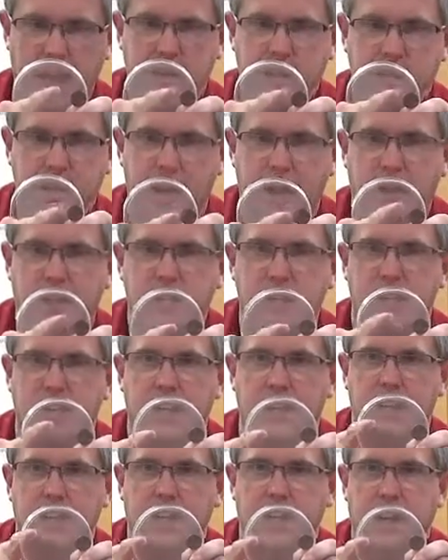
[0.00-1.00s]
touch
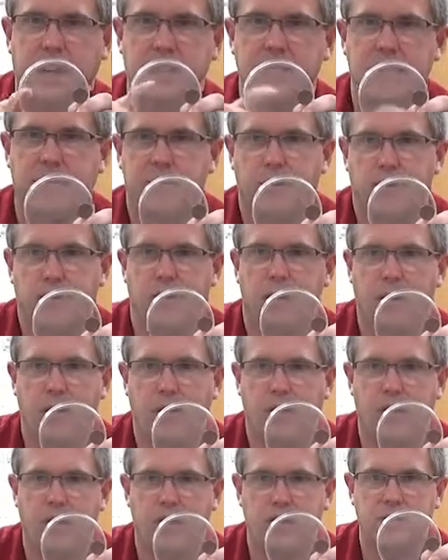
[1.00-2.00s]
it as I'm going
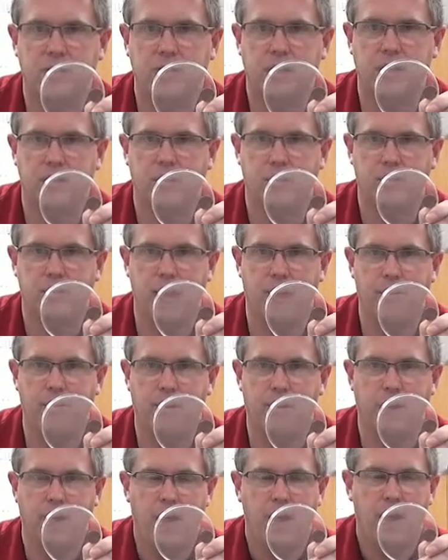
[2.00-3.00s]
across because
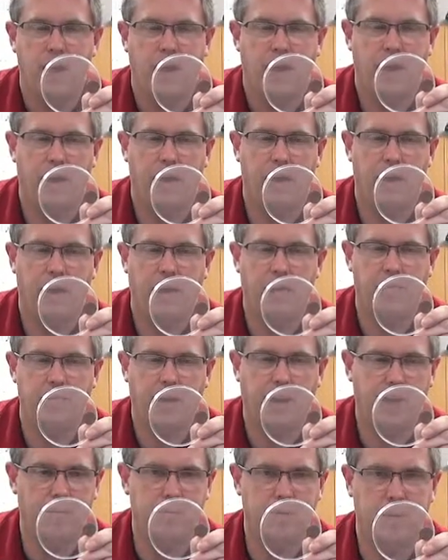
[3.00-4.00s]
remember,
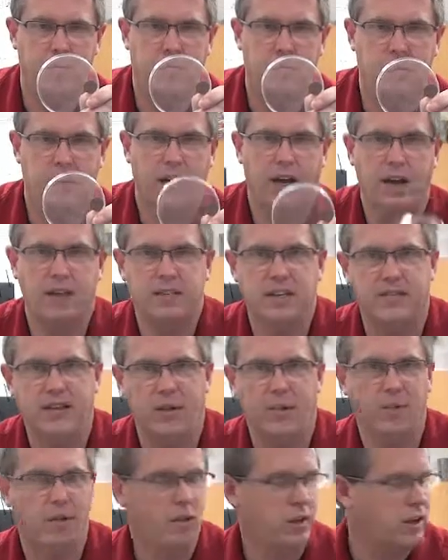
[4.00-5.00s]
I'd be as if
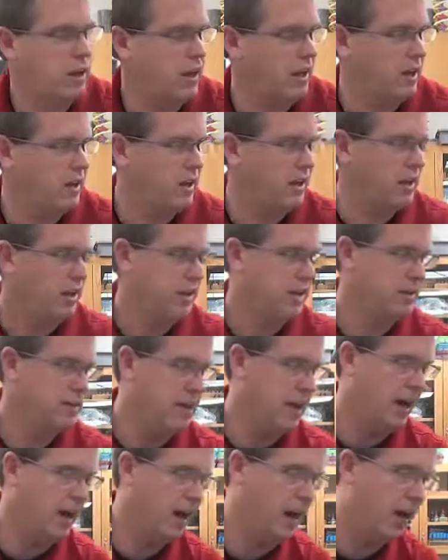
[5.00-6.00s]
I'm looking
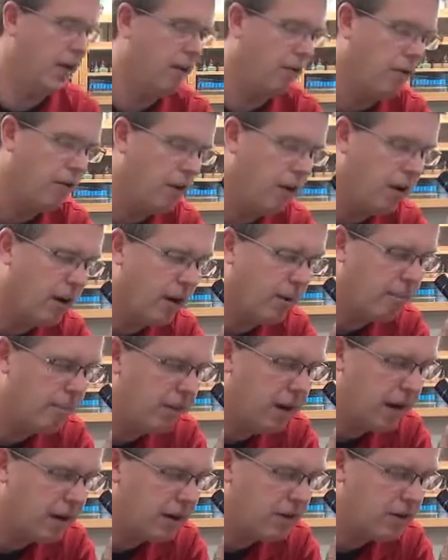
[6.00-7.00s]
down a
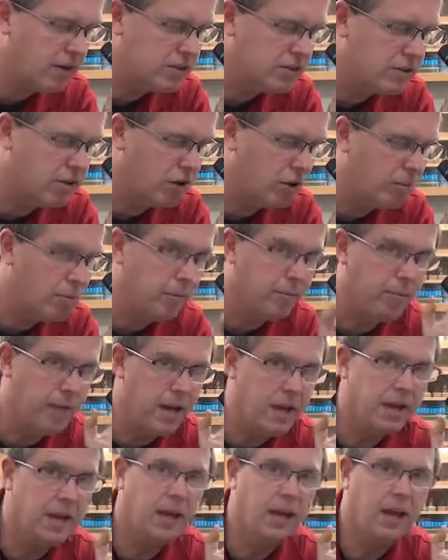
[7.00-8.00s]
microscope and
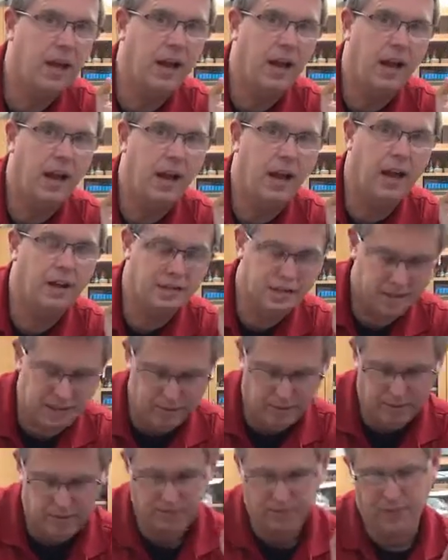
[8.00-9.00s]
making an
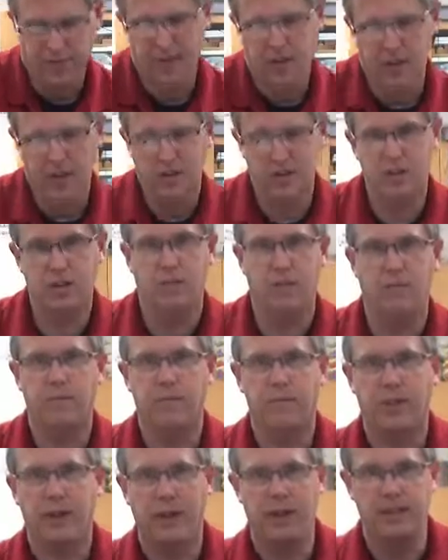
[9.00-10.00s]
estimate. So
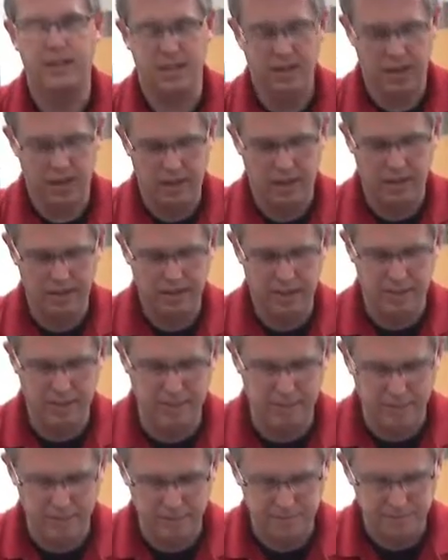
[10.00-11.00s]
I set it on the
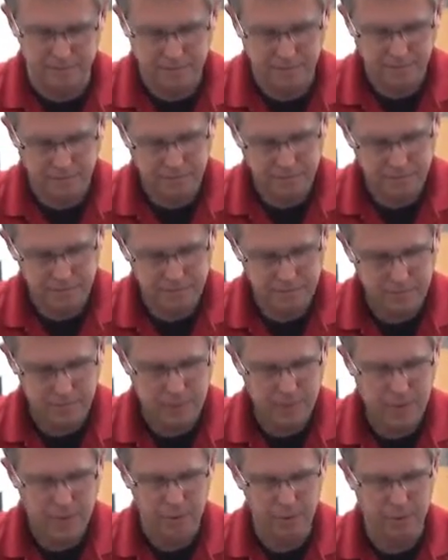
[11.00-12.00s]
table,
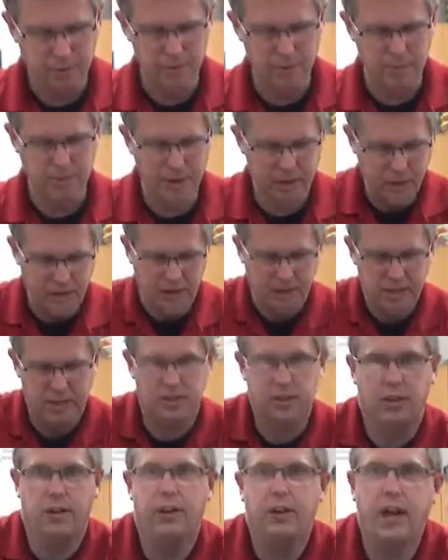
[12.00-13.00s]
put the penny, and I just
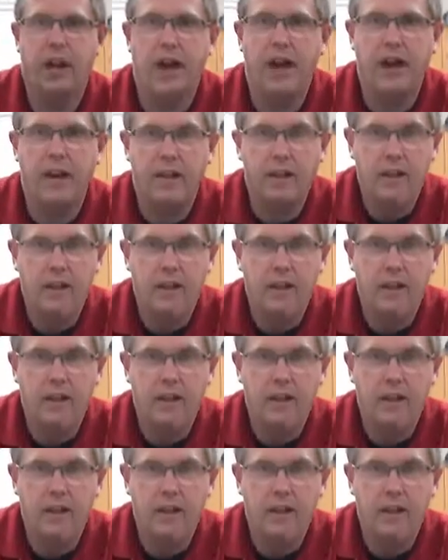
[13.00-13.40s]
look at it.